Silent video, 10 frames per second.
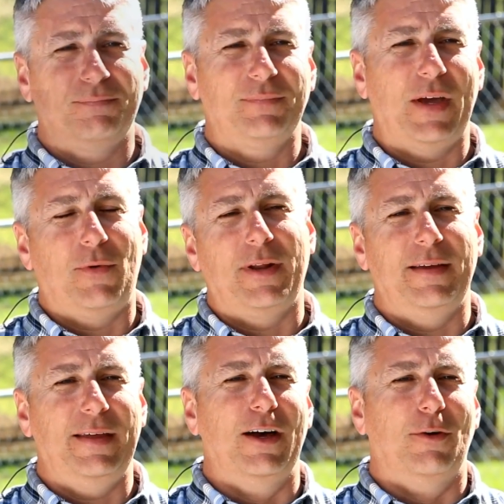I want
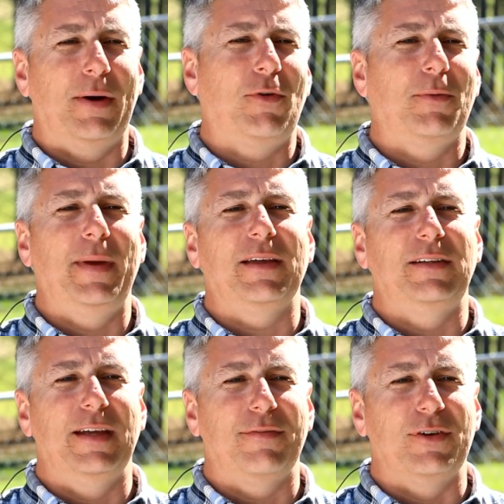to help, I want to make a
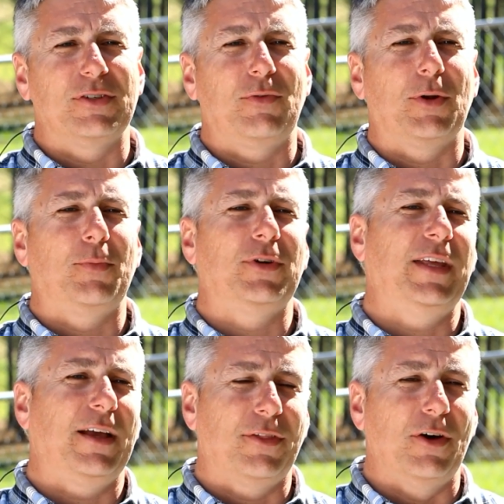difference, I want to
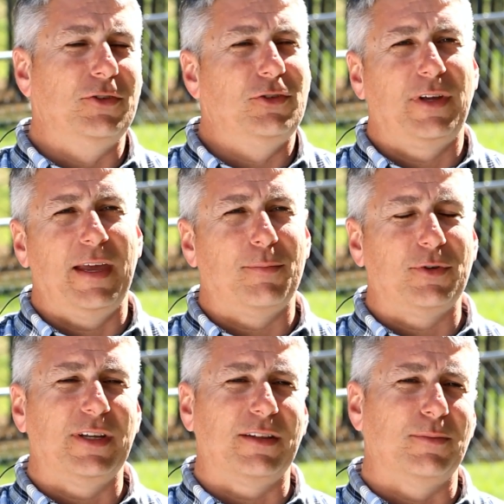protect those who can't
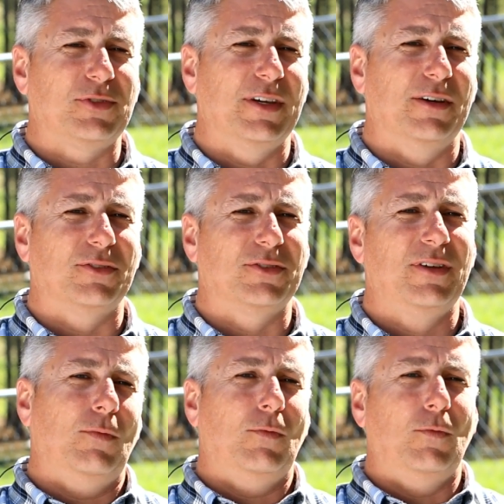protect themselves.
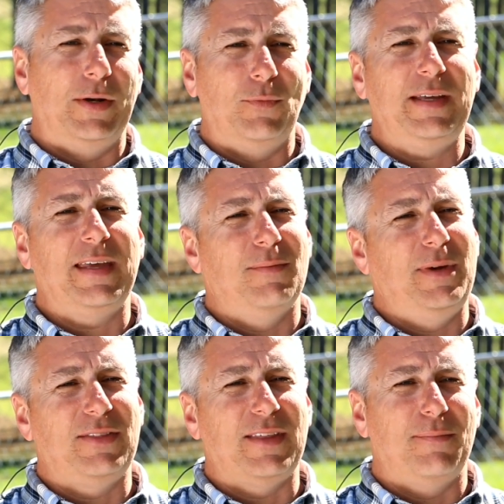When we can't
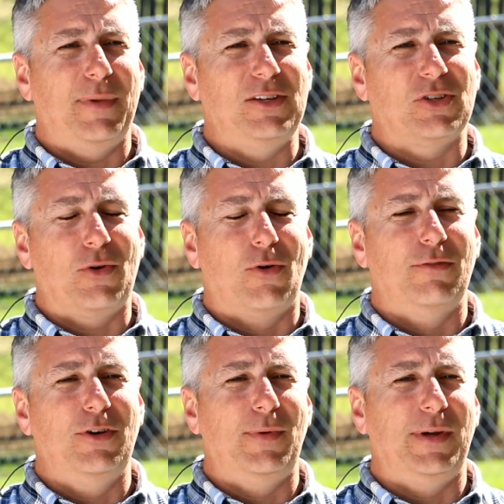meet that basic core
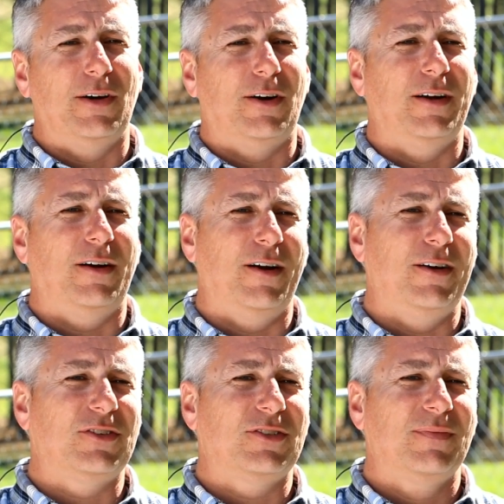of who we are, it
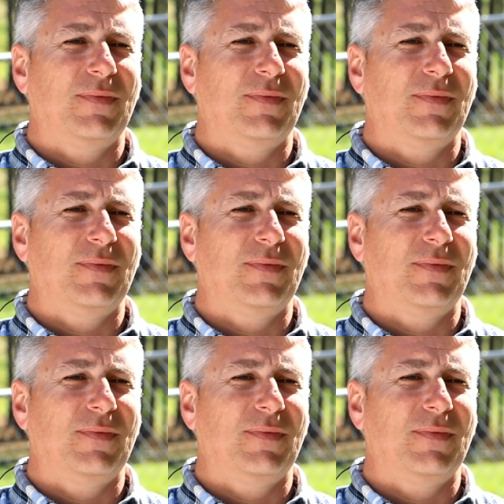hurts.